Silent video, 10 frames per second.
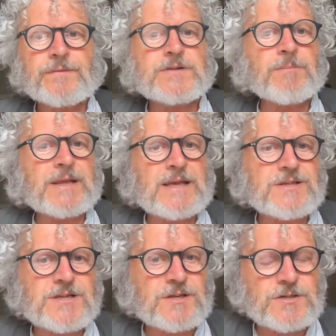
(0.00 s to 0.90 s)
Something he
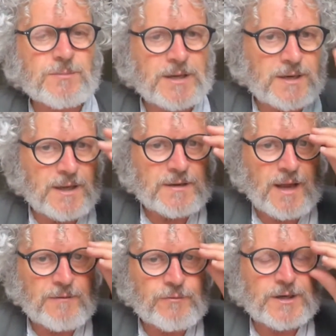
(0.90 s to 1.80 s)
said to me, and
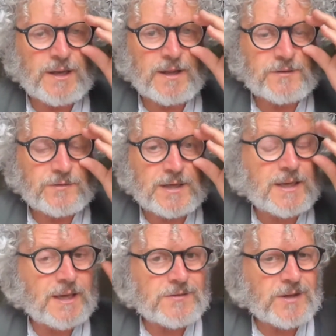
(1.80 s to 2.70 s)
I realized
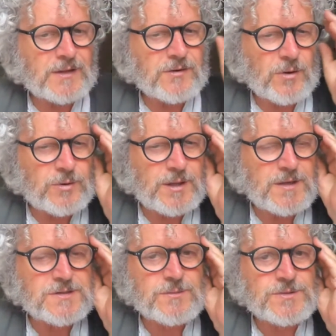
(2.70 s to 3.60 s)
decades later, oh
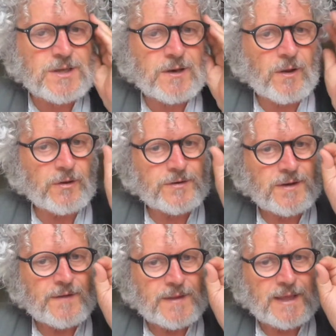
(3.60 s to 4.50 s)
yes, there was a lot
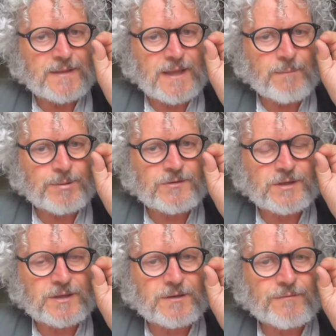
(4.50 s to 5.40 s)
in that
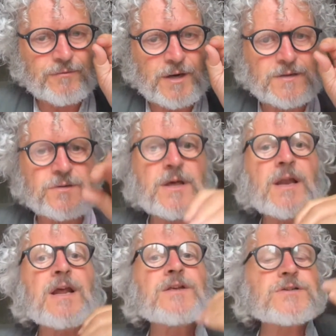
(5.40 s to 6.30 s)
particular phrase or
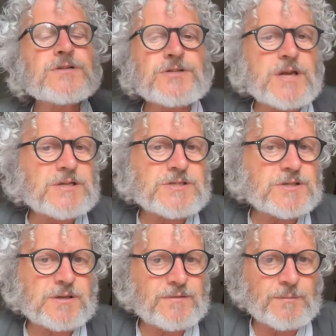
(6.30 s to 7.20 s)
that
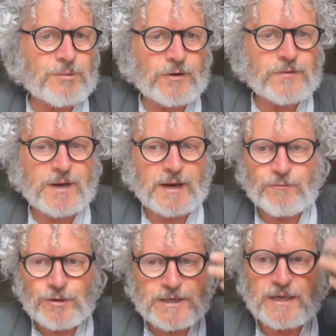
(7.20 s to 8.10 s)
suggestion of a book that I
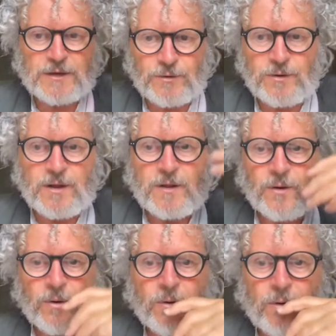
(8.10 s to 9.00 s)
read,
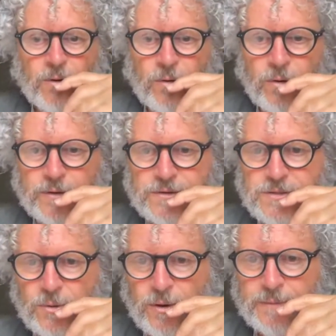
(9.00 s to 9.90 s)
or and
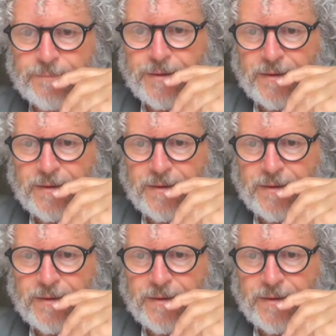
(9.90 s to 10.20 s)
so on.